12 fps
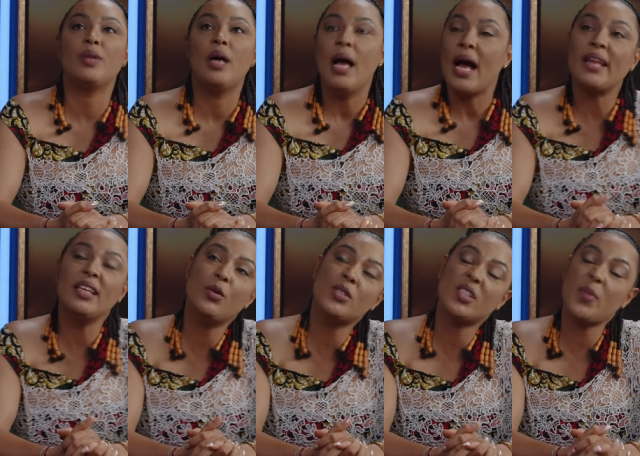I think he
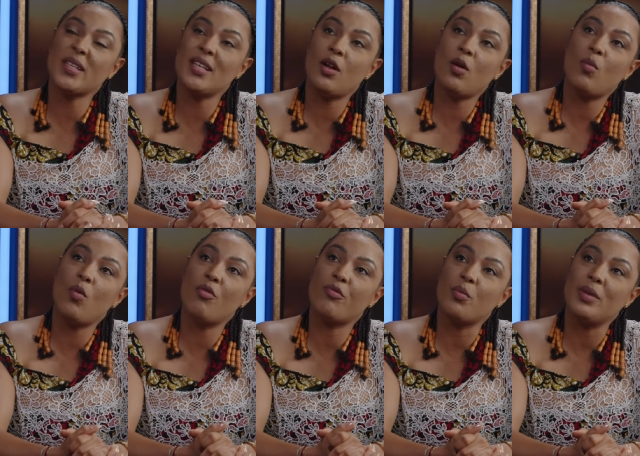was expecting a lot more
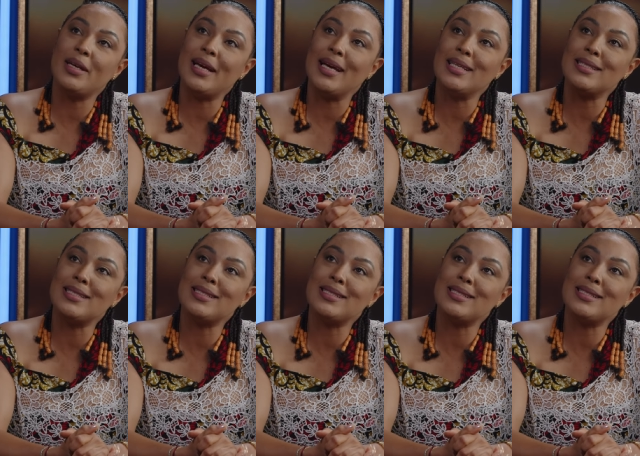from me and...